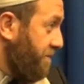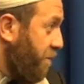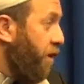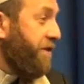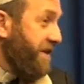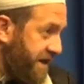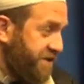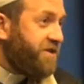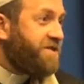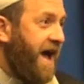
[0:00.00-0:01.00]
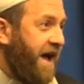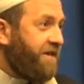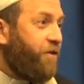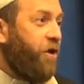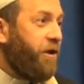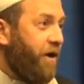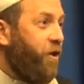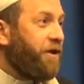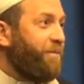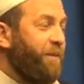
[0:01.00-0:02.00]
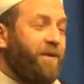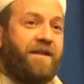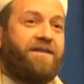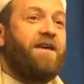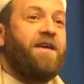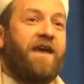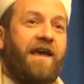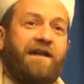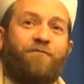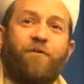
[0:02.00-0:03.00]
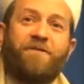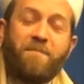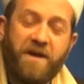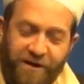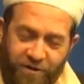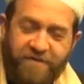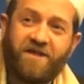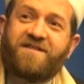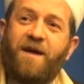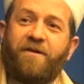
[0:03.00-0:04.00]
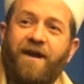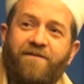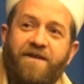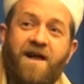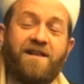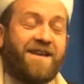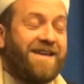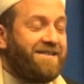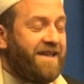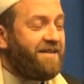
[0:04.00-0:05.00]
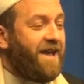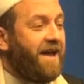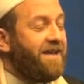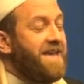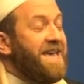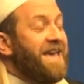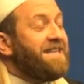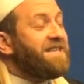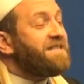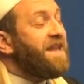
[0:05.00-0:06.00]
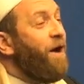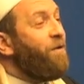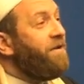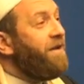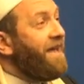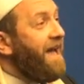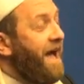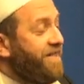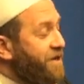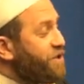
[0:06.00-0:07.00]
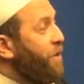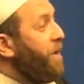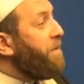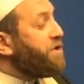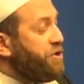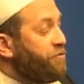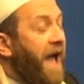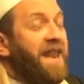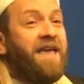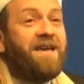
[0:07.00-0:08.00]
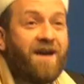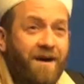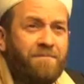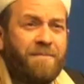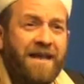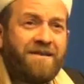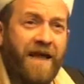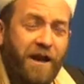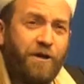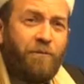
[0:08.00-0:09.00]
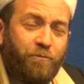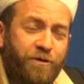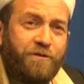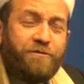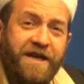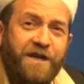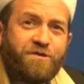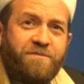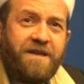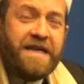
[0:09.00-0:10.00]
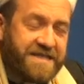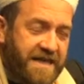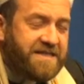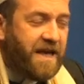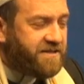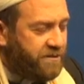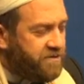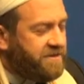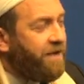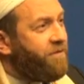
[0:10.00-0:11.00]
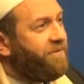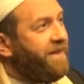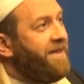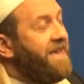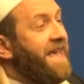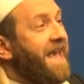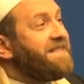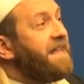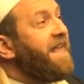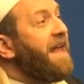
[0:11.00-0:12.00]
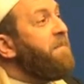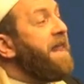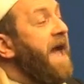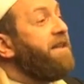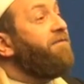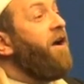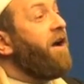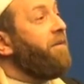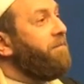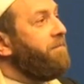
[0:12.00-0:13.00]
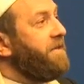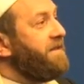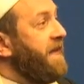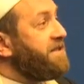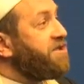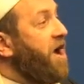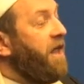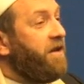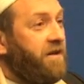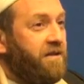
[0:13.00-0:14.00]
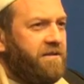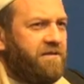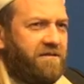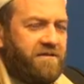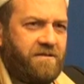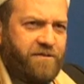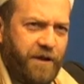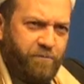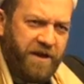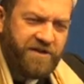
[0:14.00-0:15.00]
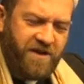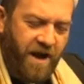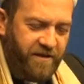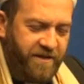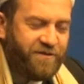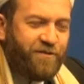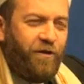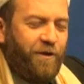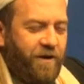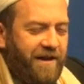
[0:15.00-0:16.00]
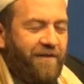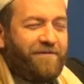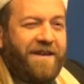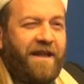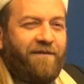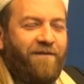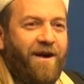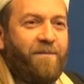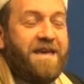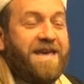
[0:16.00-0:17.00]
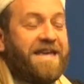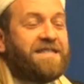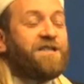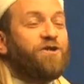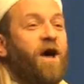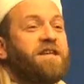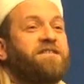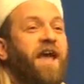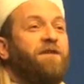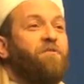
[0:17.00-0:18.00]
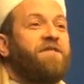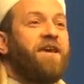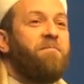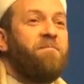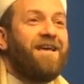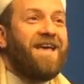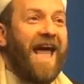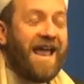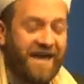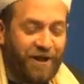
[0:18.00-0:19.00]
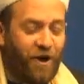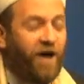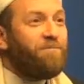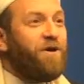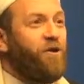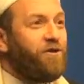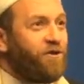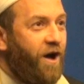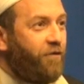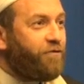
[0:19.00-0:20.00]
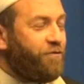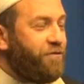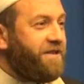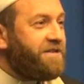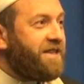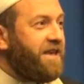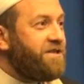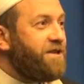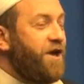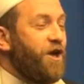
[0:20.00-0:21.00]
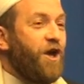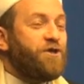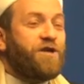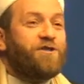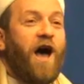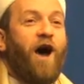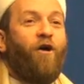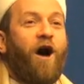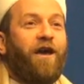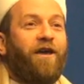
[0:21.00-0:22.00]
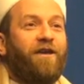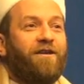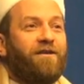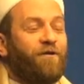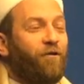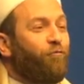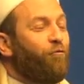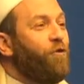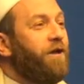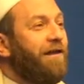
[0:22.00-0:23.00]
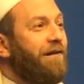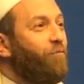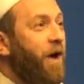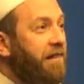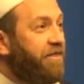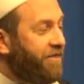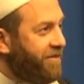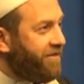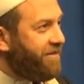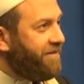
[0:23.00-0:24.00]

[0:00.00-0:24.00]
You know, all the teachers died, they're old people, and he lived with them, and he took the summary of the knowledge, and they died. He says, now, there's no one but you, can I come, and would you teach me? He says, yes, you stay with me. He said, that man had a farm, that scholar, that big scholar, that's the only one left, he had a farm. He says, so I stayed with him, and he taught me also how to do these things. He says, now I grew a little wealth.